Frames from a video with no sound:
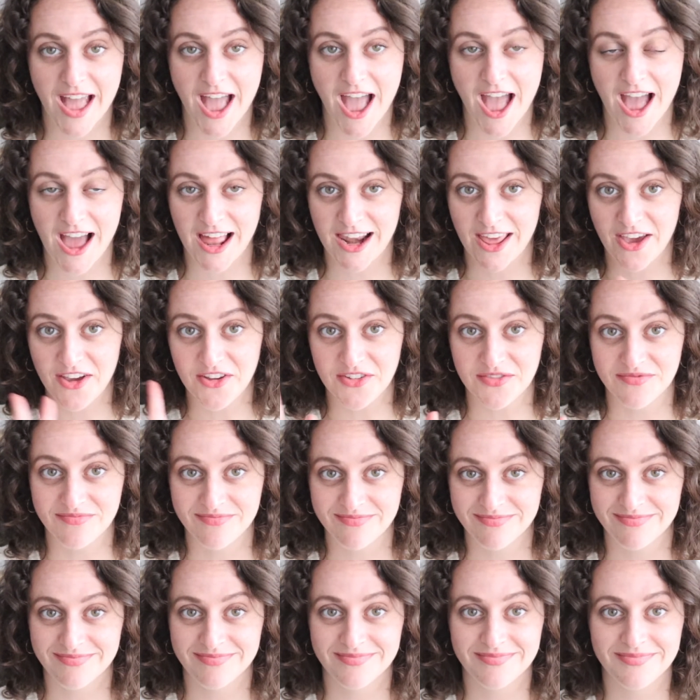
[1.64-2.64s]
Hello,
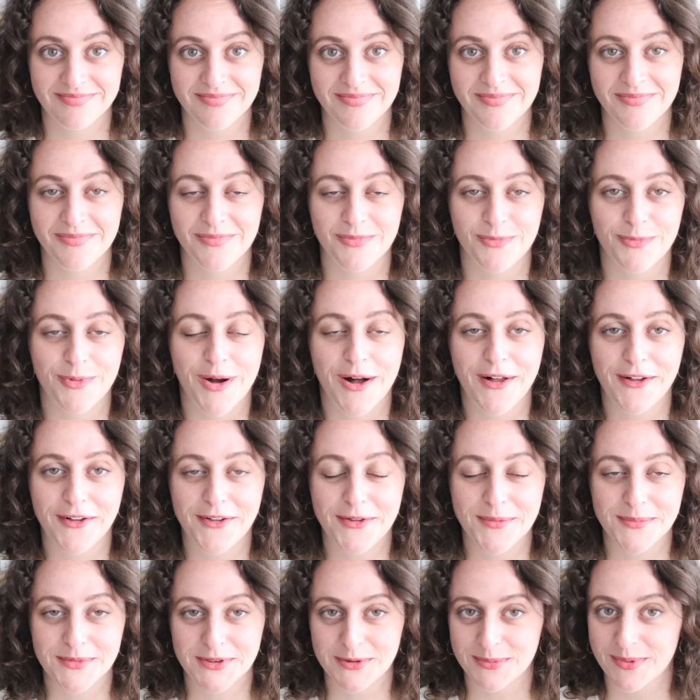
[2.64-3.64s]

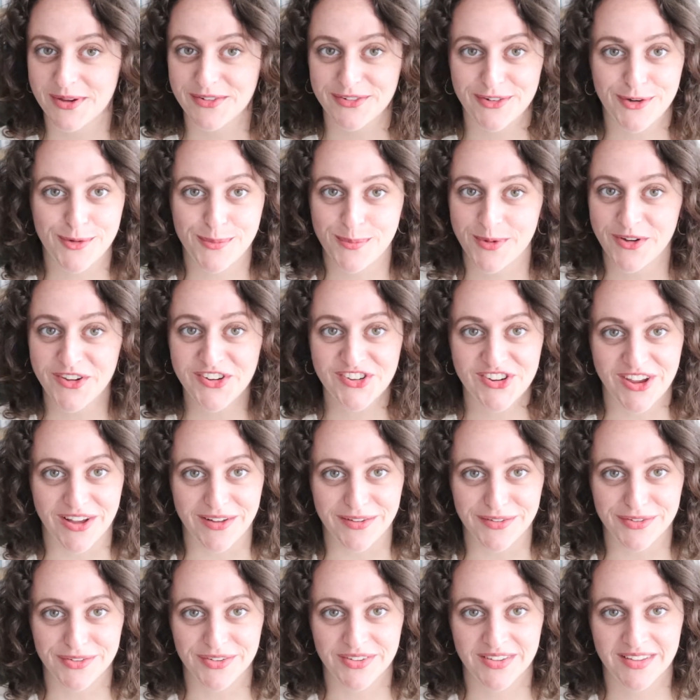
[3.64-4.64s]
welcome to my full
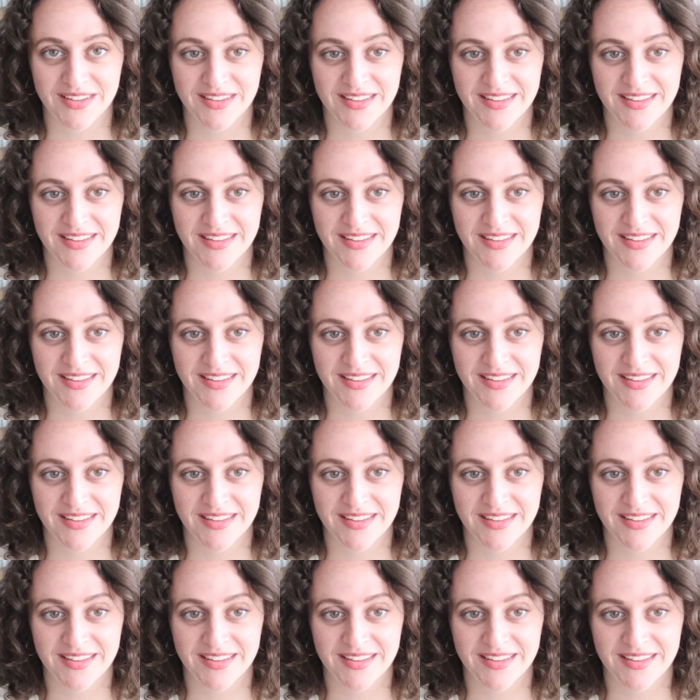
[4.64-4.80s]
bookshelf.